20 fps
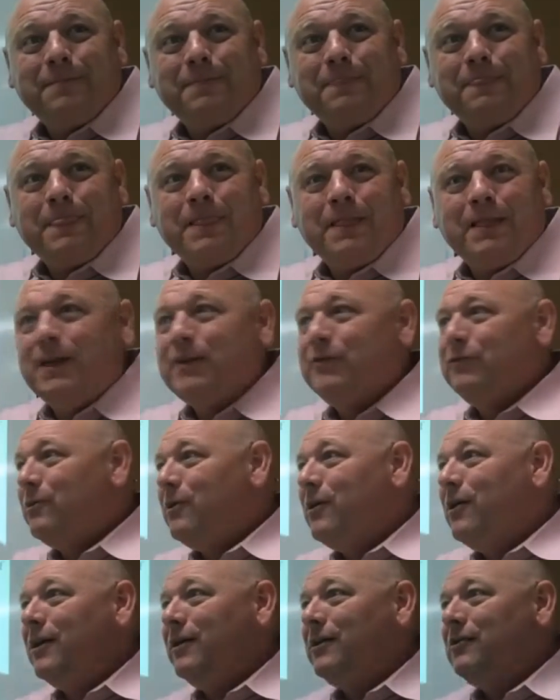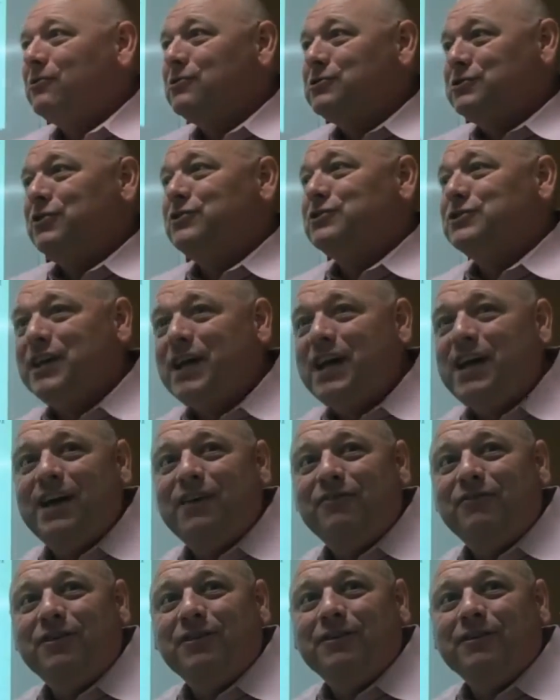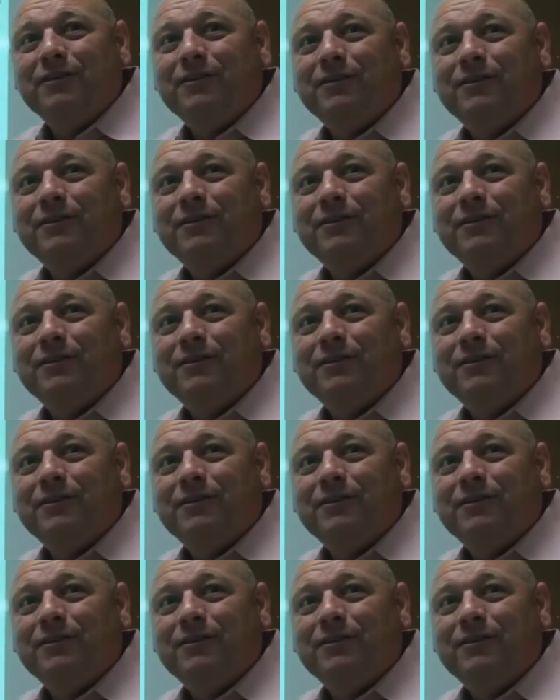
mm-hmm. guess what? We're still saved.